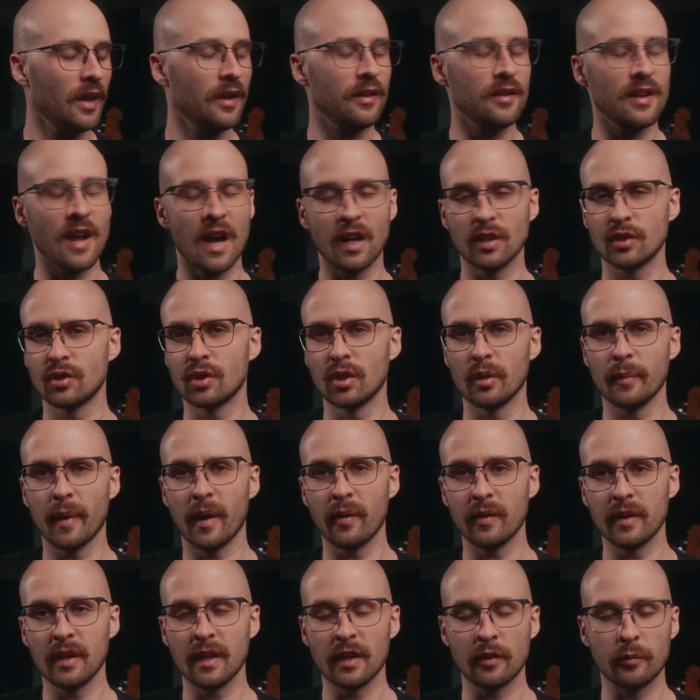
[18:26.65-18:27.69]
Not sure
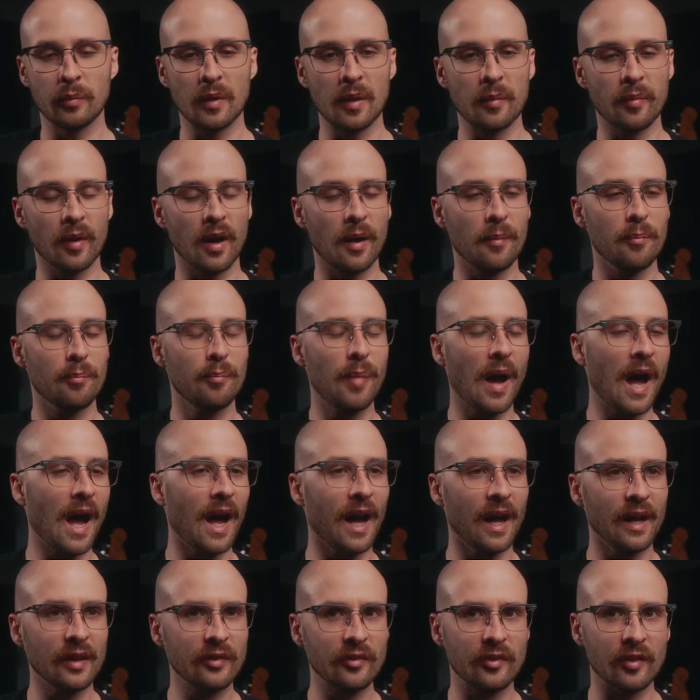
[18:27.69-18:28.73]
about ESP, but I'm
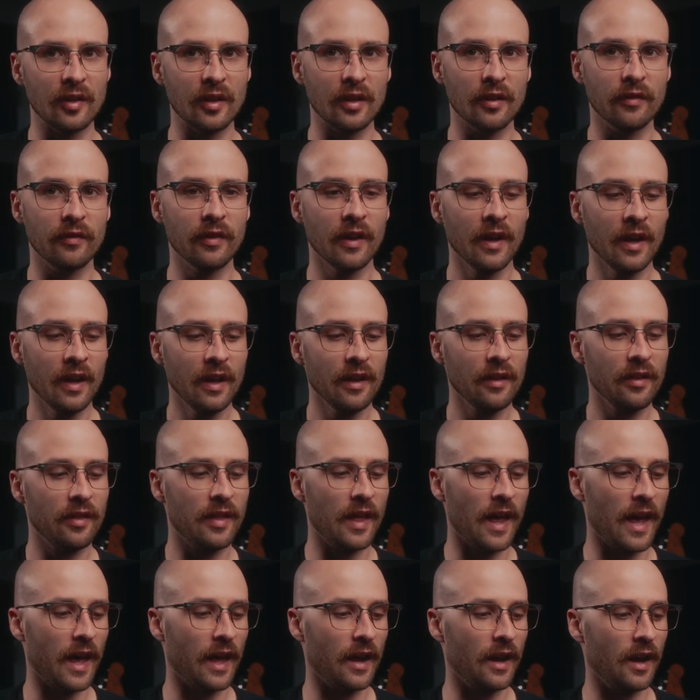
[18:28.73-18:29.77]
positive
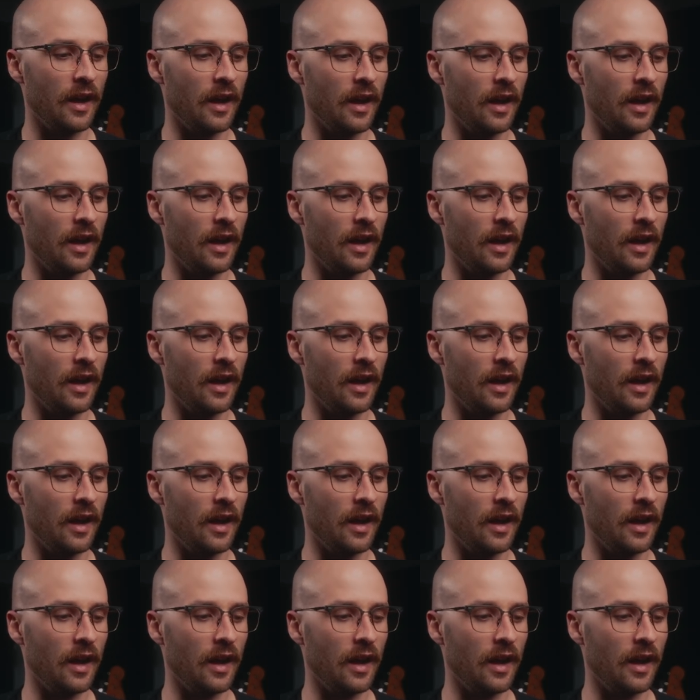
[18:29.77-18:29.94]
that